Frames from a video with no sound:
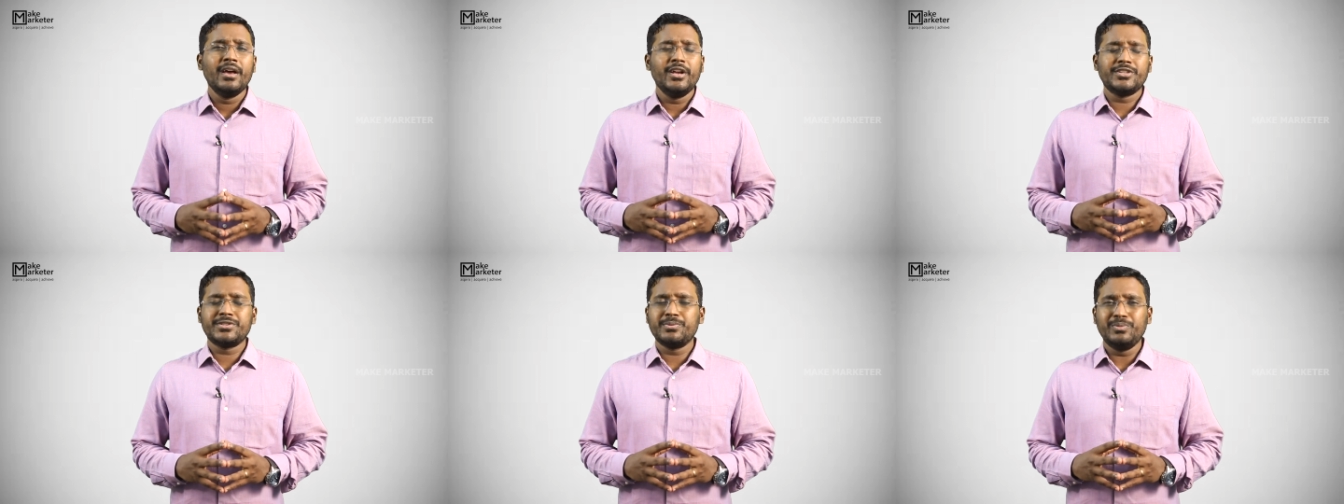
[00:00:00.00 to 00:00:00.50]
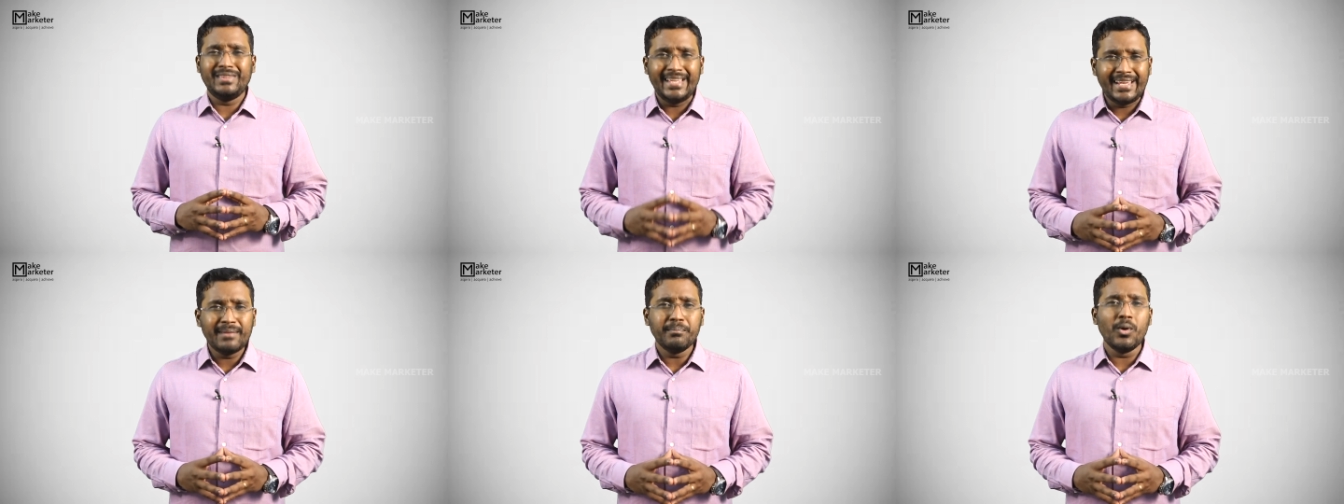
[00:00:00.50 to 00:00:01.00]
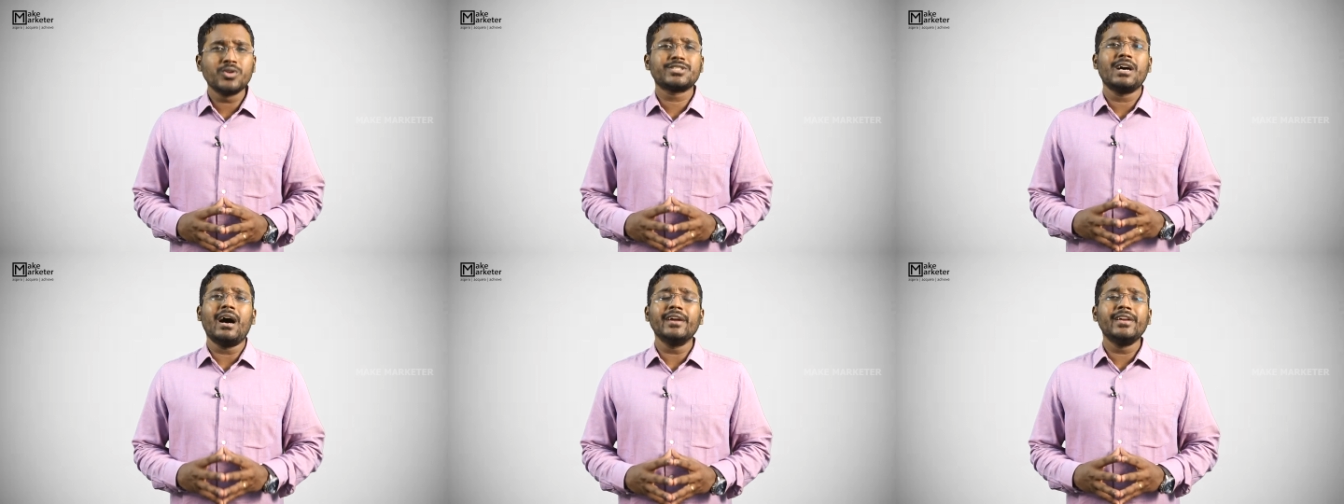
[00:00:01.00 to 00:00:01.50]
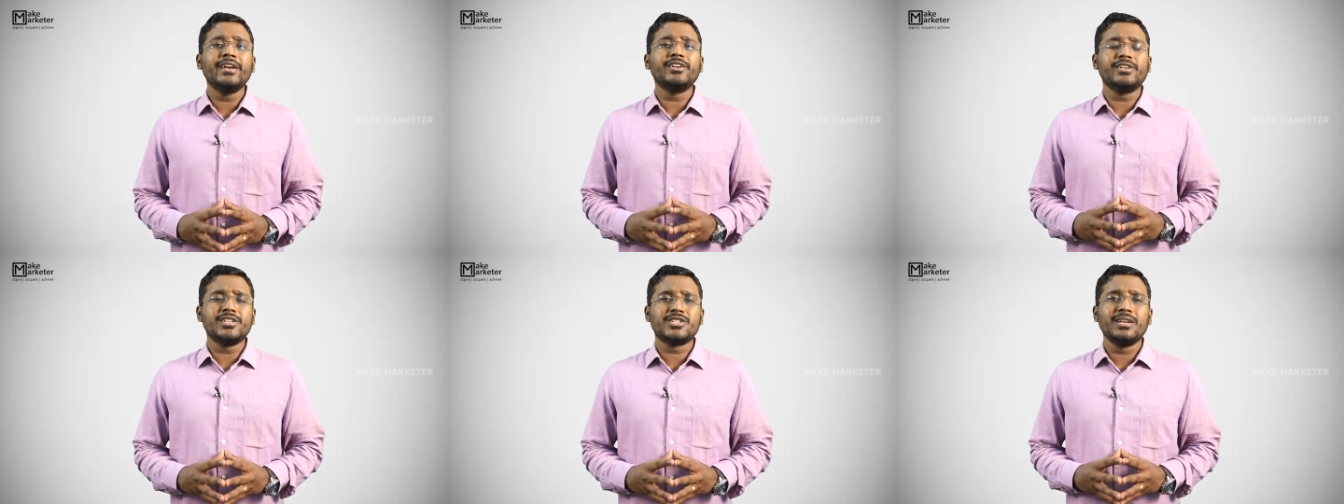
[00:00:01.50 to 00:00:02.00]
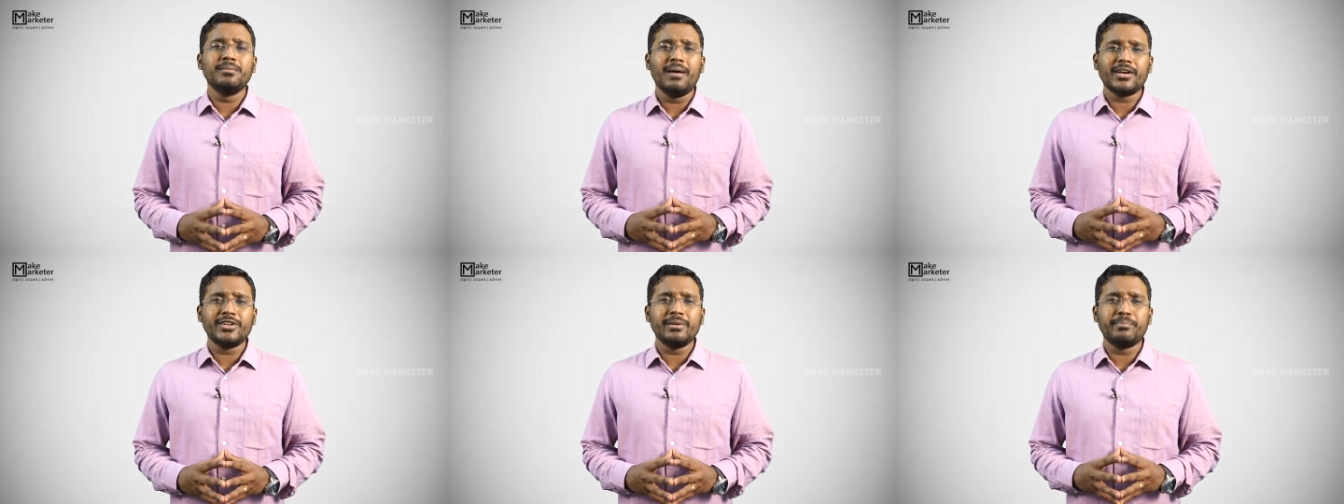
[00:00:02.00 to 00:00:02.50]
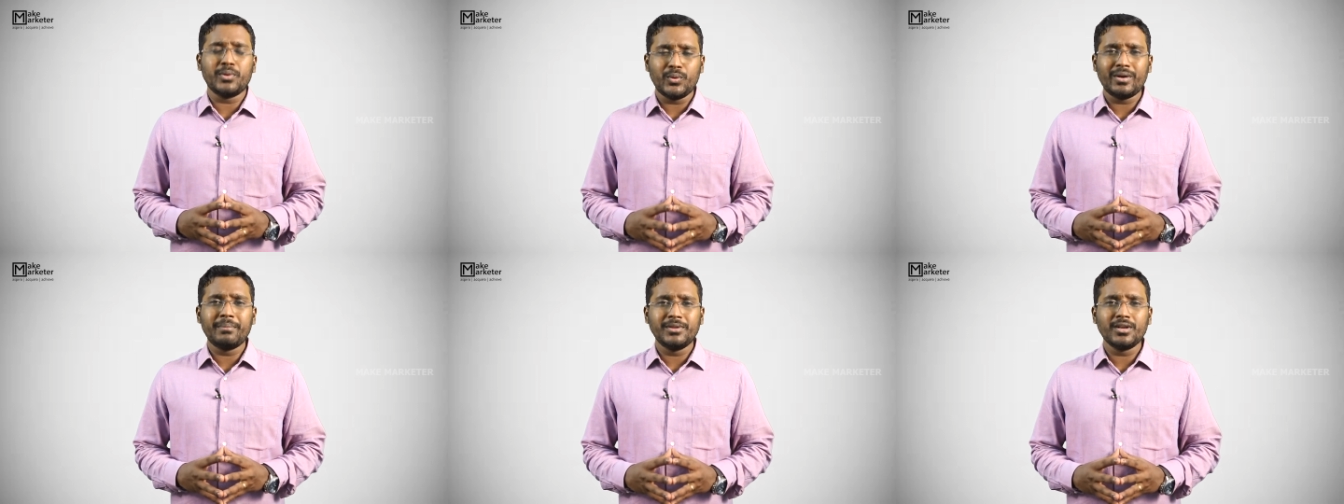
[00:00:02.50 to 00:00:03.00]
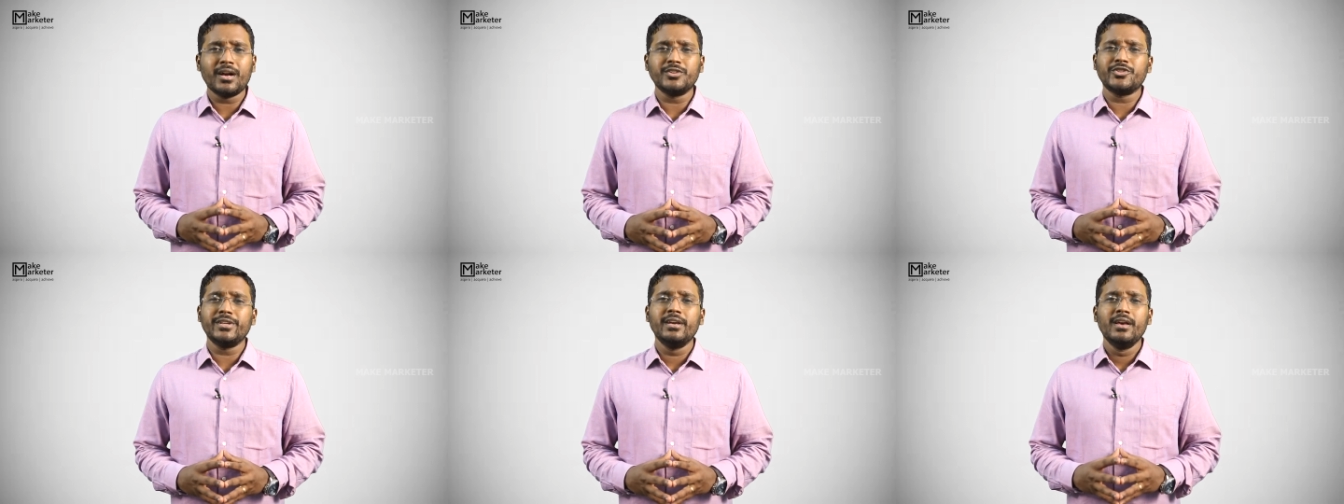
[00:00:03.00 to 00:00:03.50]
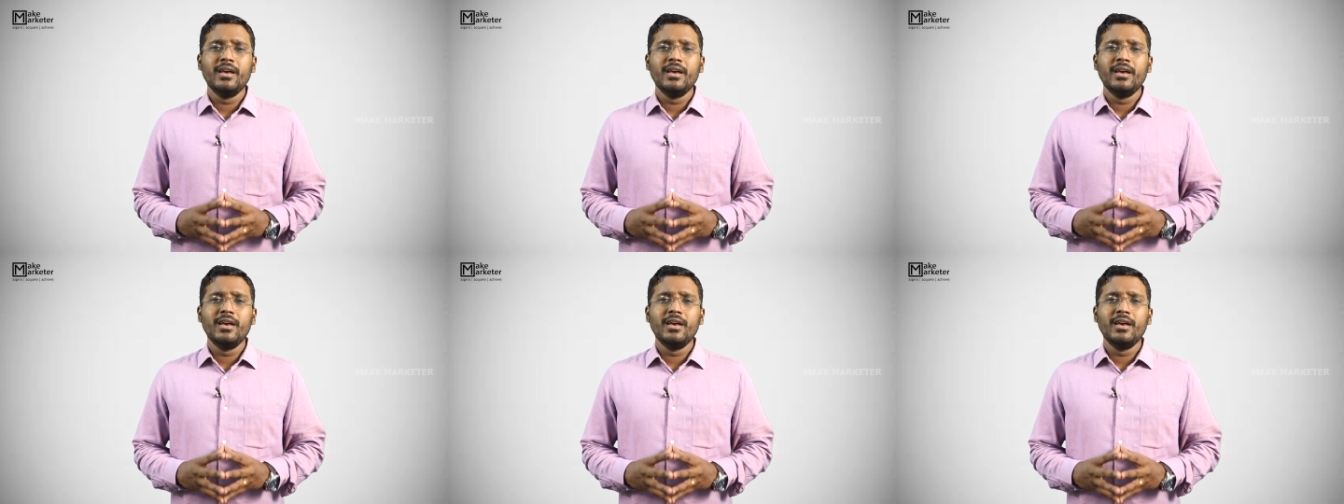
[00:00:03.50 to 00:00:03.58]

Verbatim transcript: It's the most high-end digital marketing program in the country.